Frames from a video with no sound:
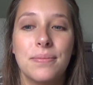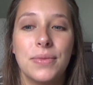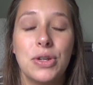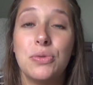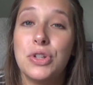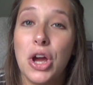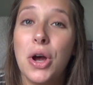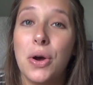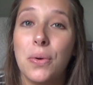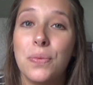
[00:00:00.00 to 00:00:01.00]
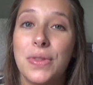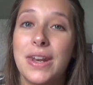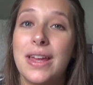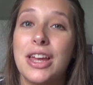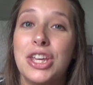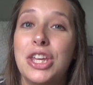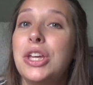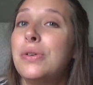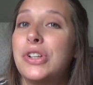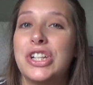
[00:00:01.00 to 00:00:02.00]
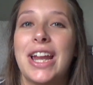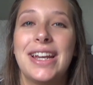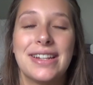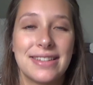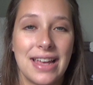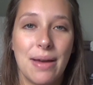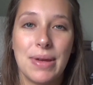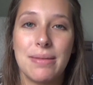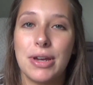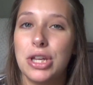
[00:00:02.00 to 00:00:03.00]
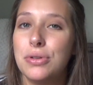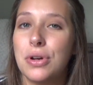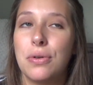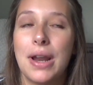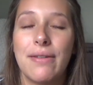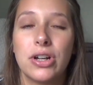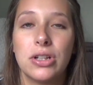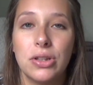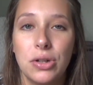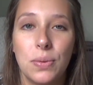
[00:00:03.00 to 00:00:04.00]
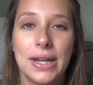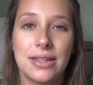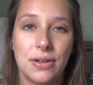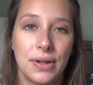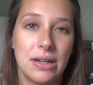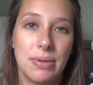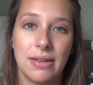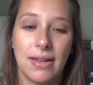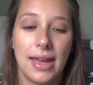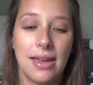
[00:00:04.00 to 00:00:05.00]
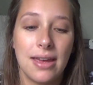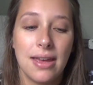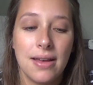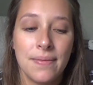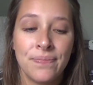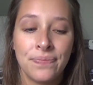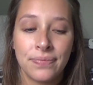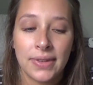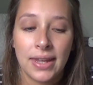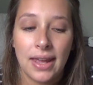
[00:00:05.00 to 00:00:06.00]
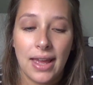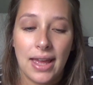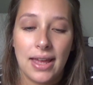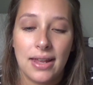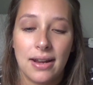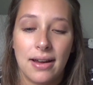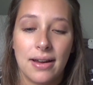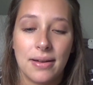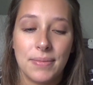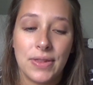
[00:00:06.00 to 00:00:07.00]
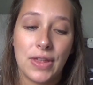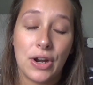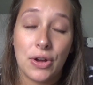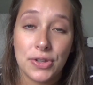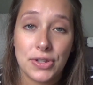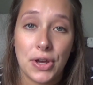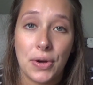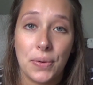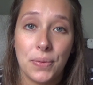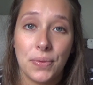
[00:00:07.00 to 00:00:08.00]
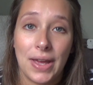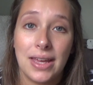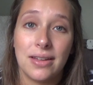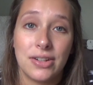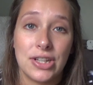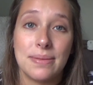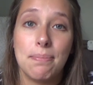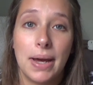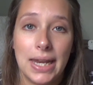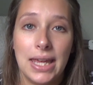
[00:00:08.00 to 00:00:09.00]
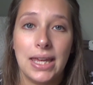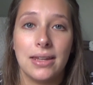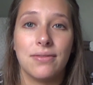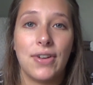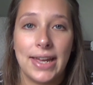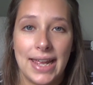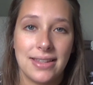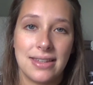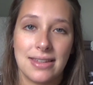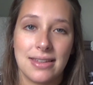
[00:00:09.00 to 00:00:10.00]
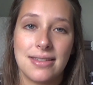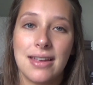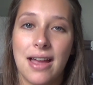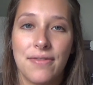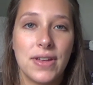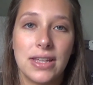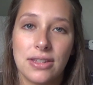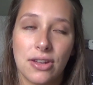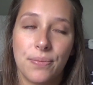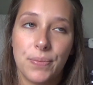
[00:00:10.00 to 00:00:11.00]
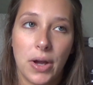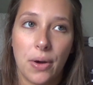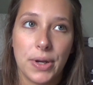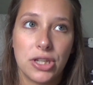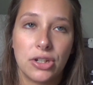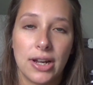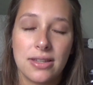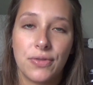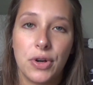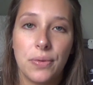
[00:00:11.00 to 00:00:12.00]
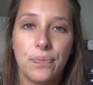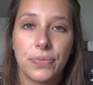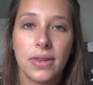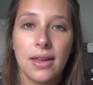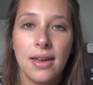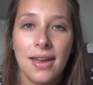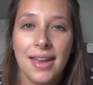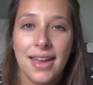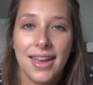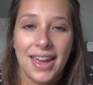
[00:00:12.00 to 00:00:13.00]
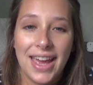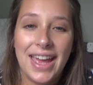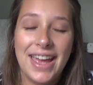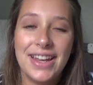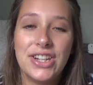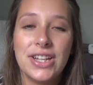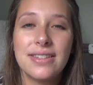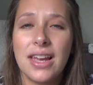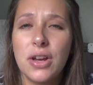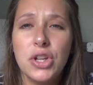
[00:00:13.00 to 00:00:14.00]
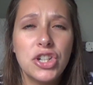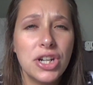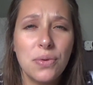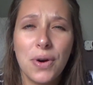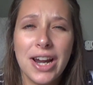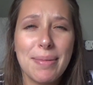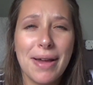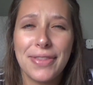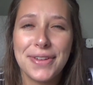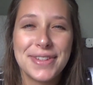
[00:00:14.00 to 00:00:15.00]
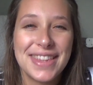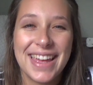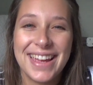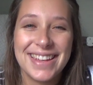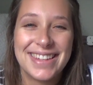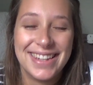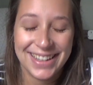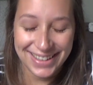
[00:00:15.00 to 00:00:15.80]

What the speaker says: you know that a huge change is coming, but you don't have a clue what it's going to be like. And then also like just money and finances and stuff is always stressful. And she's like, you shouldn't worry about those things.